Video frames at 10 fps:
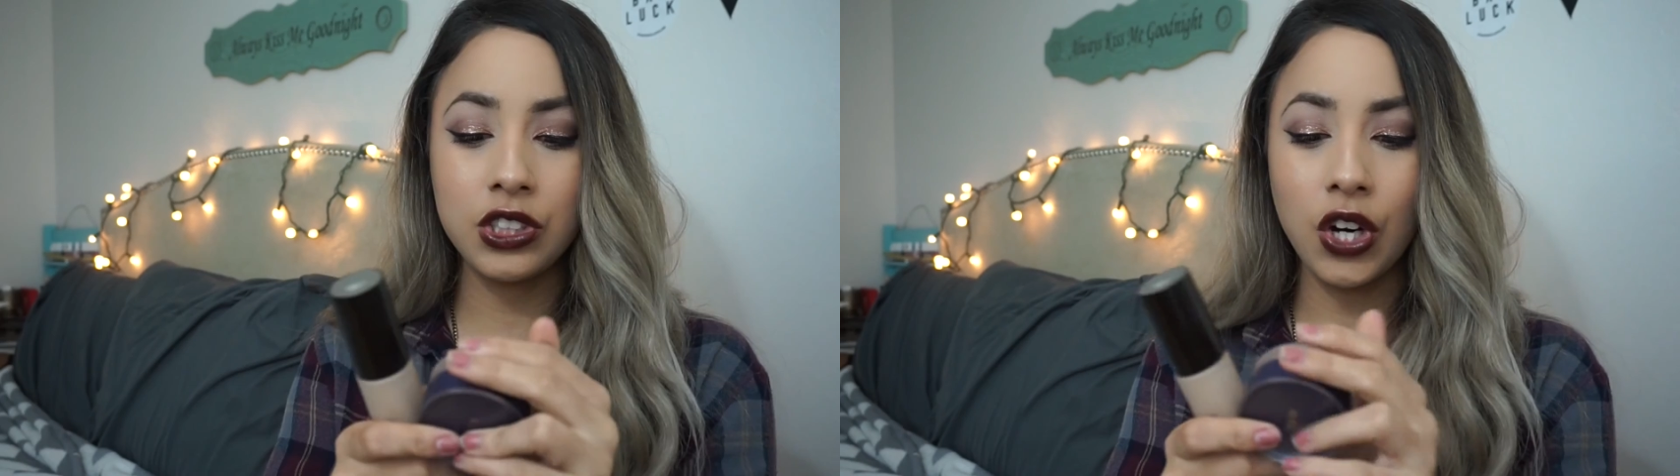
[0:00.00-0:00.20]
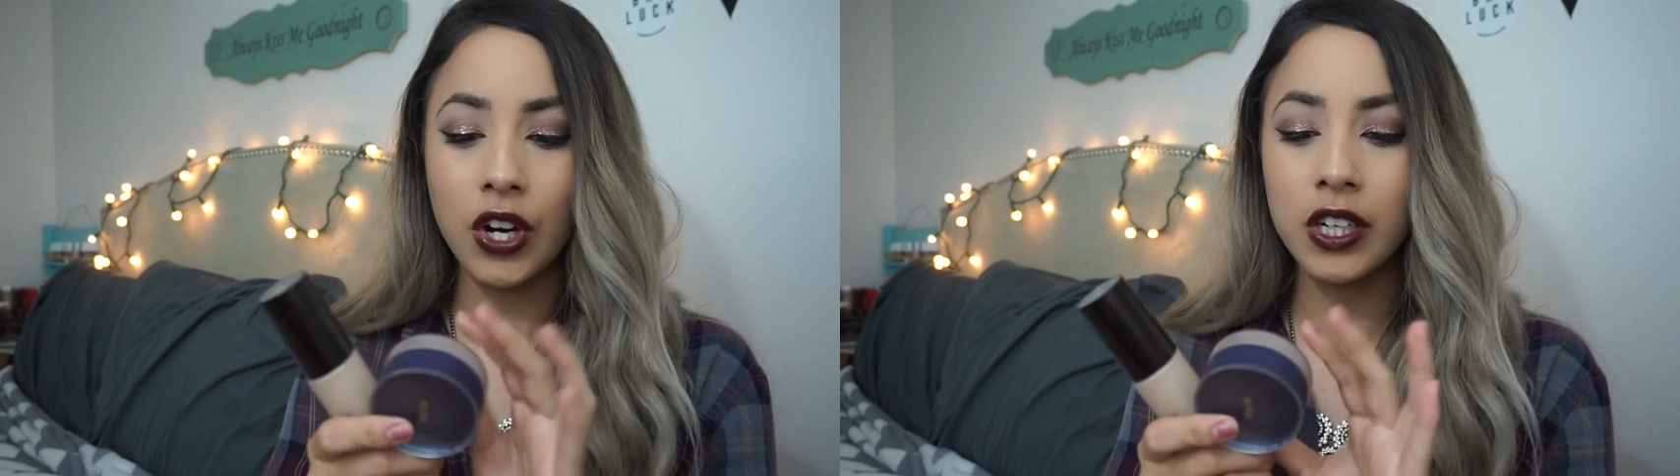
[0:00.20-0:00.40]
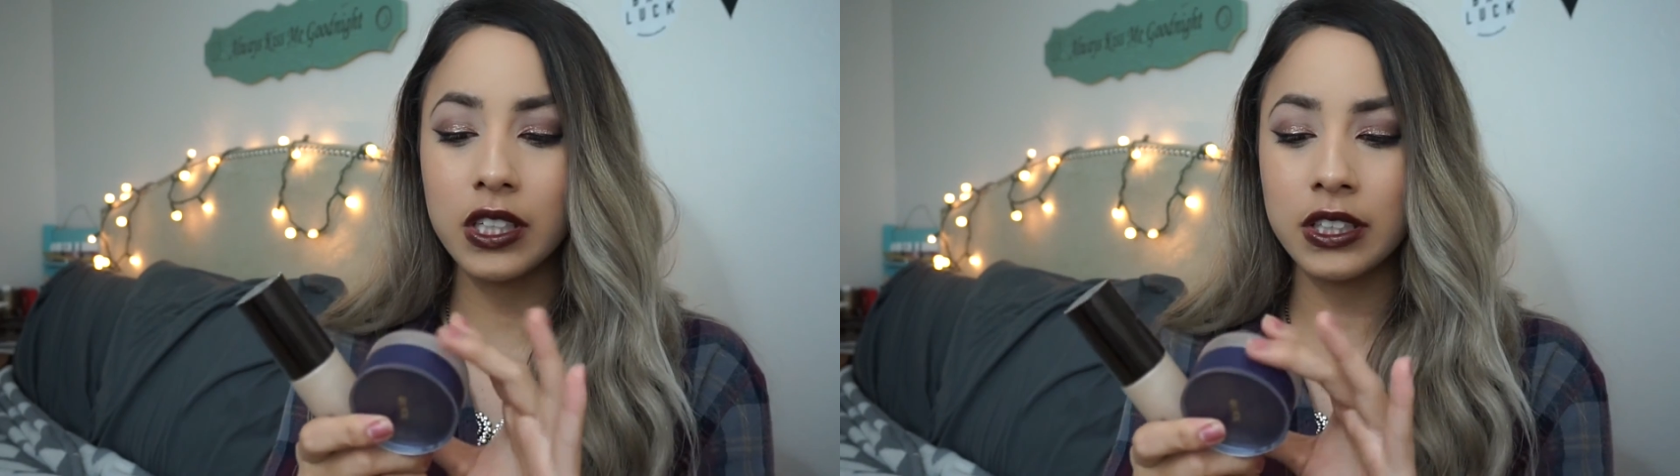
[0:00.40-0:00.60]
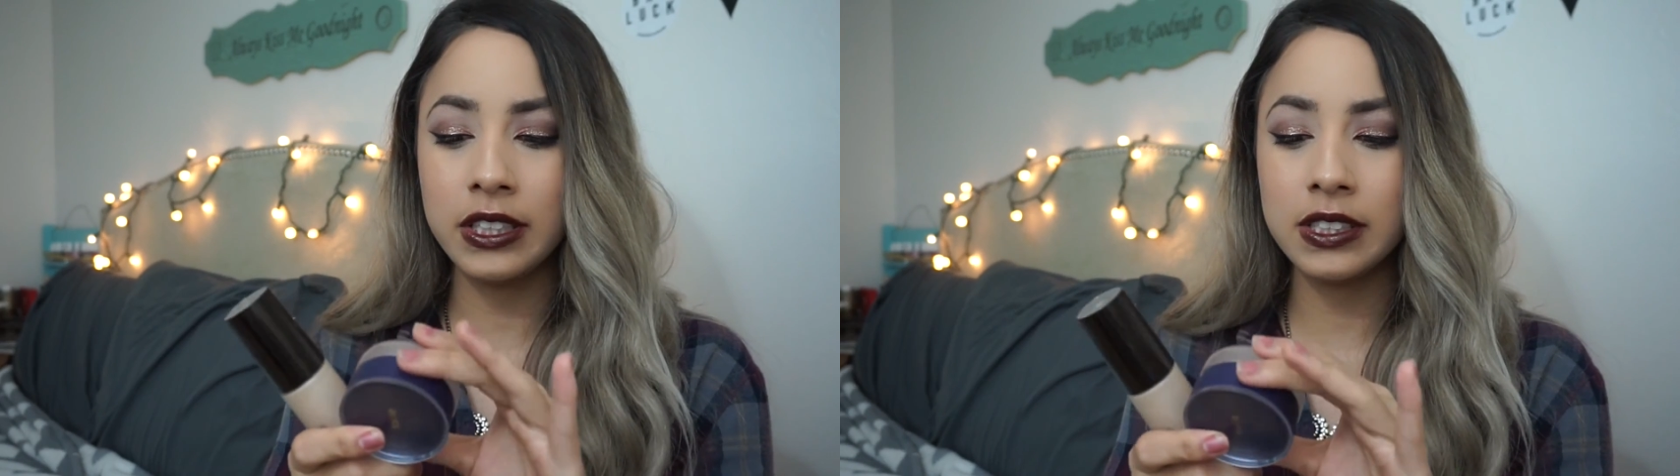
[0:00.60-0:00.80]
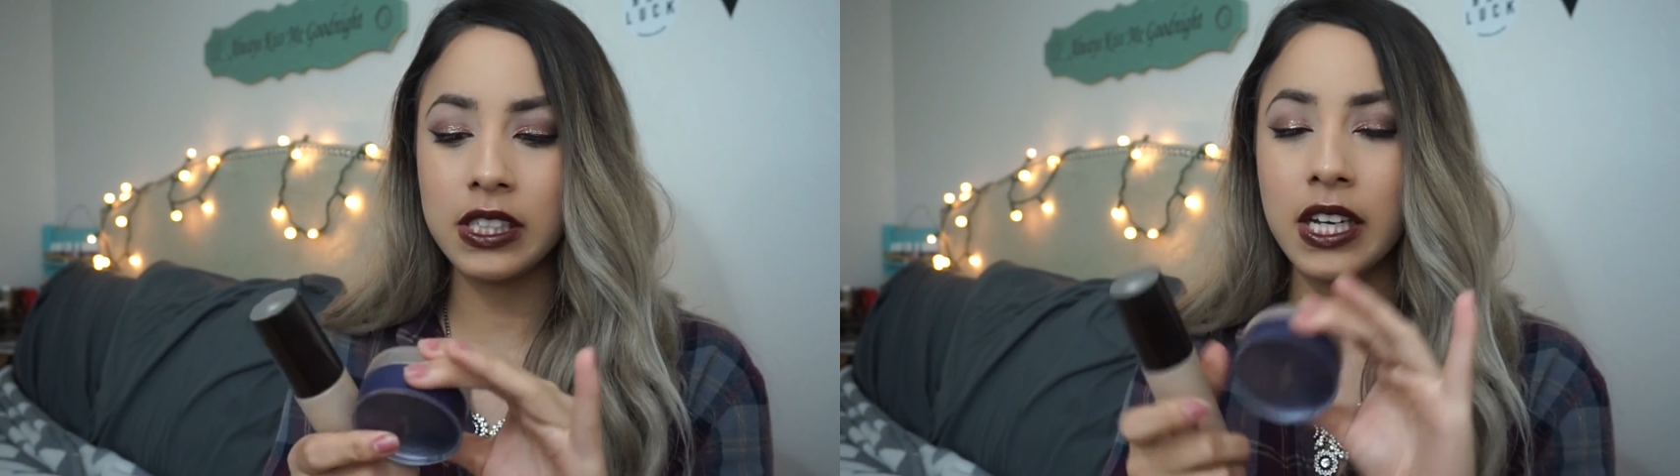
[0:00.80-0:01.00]
Tarte
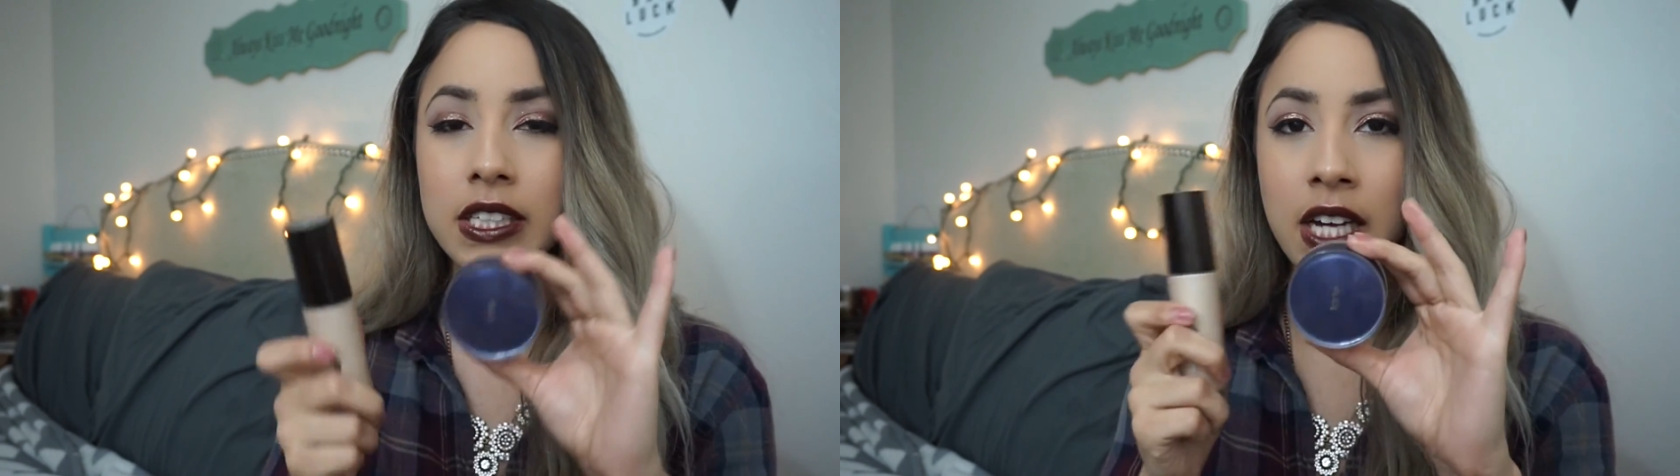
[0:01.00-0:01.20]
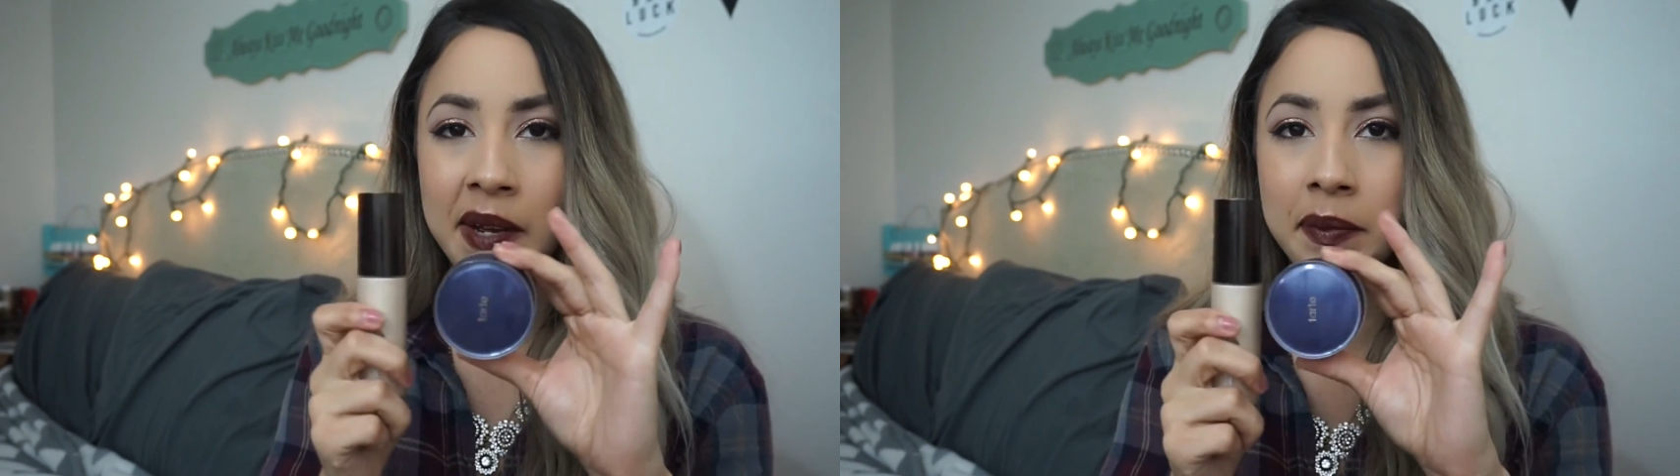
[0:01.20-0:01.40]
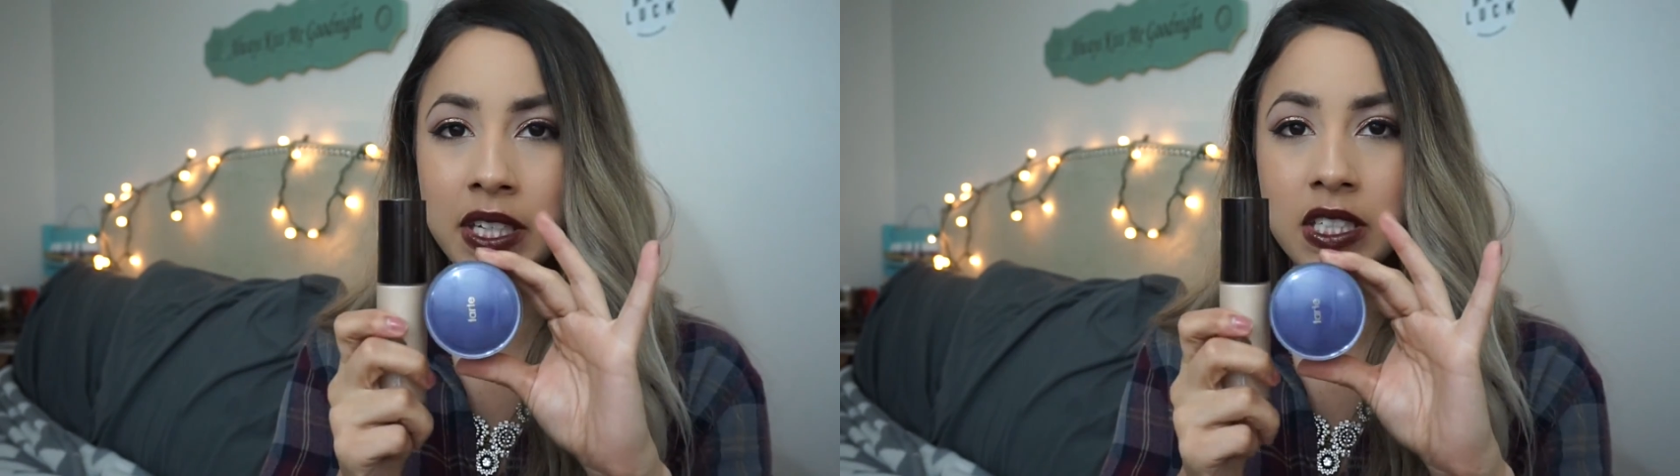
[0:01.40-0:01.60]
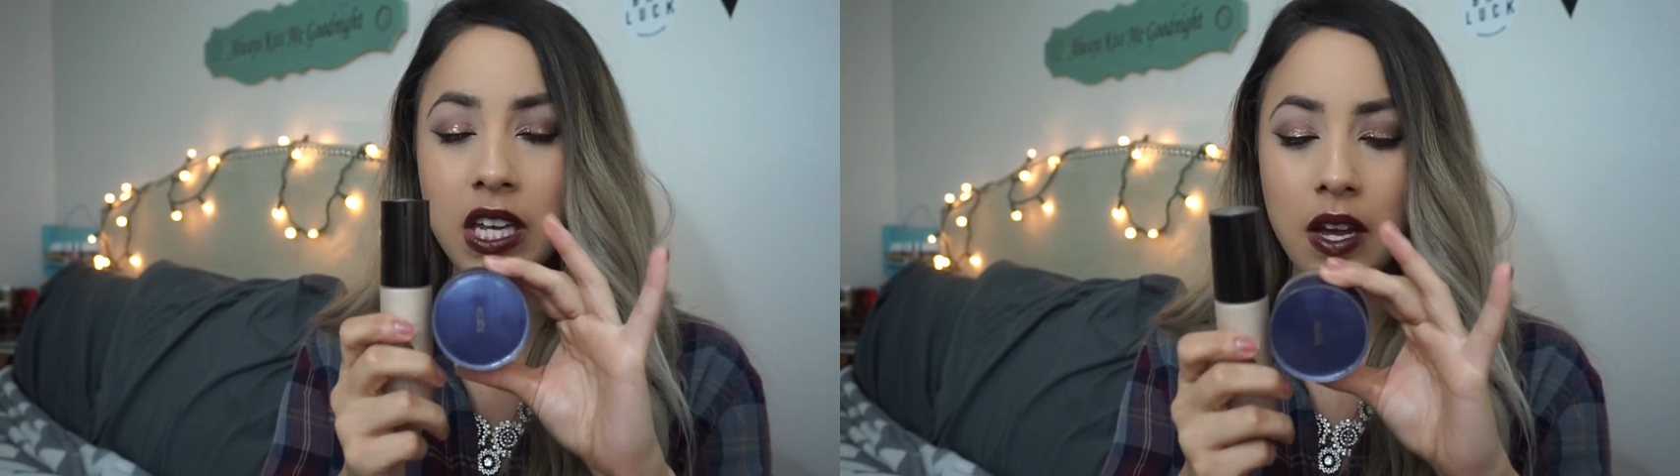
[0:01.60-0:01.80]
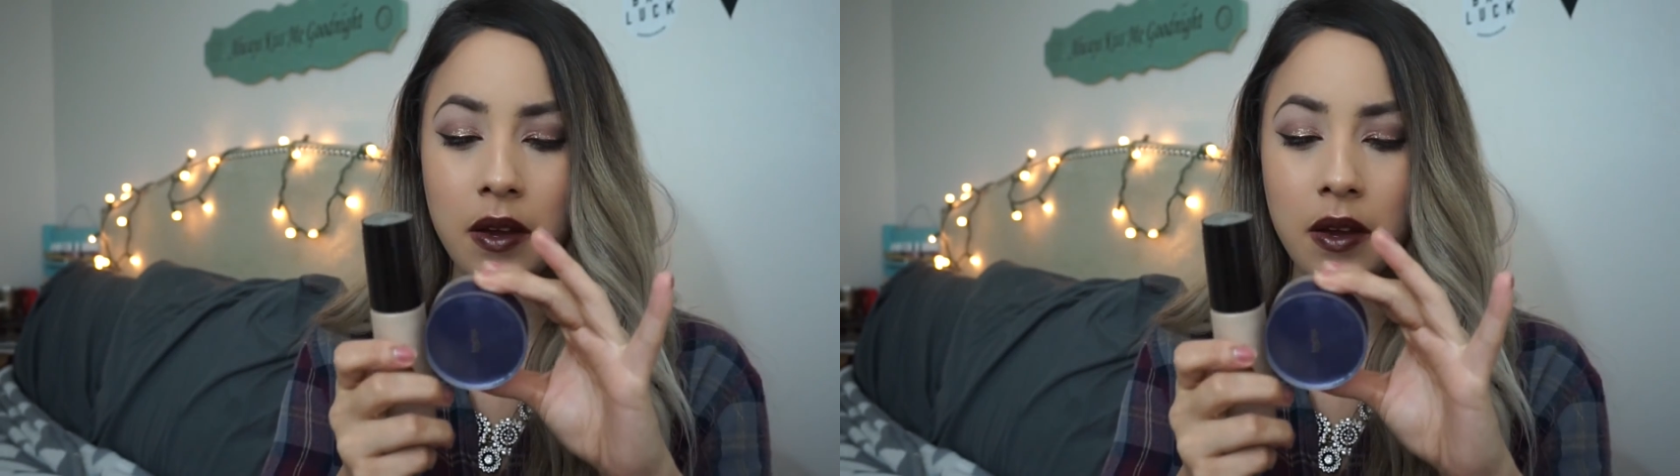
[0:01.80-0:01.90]
Clean Slate Timeless